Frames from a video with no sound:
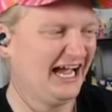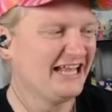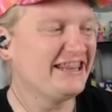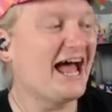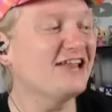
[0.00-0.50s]

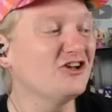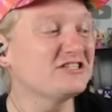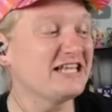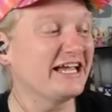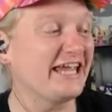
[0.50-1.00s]
That
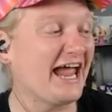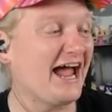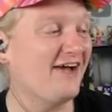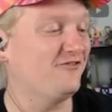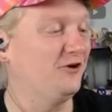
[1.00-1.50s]
looks like
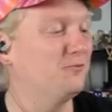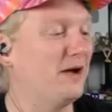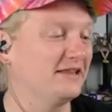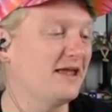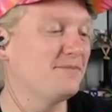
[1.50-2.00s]
cat food.
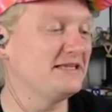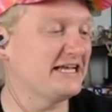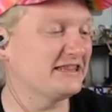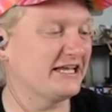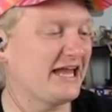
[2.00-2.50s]
Wait, let me
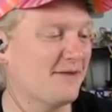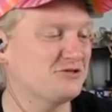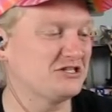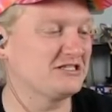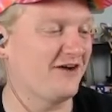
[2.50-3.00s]
take the
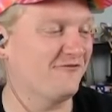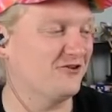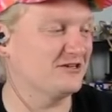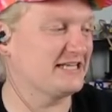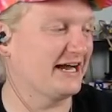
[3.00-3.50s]
captions off for
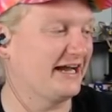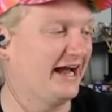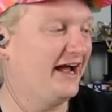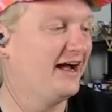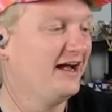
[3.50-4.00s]
a
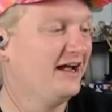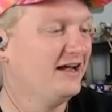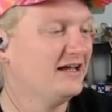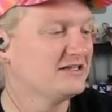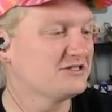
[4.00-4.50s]
second
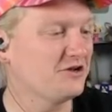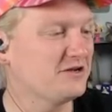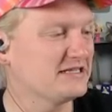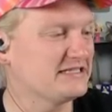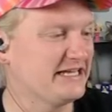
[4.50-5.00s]
so you
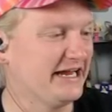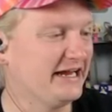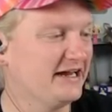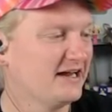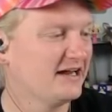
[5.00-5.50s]
can
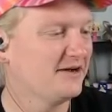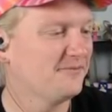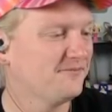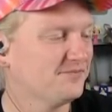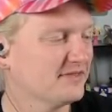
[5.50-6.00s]
see.
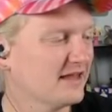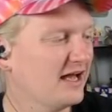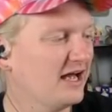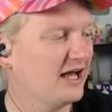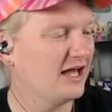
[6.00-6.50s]

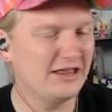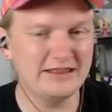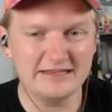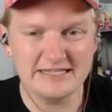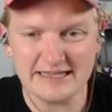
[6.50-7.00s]

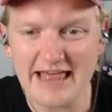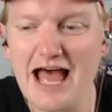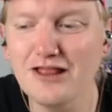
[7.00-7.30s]
That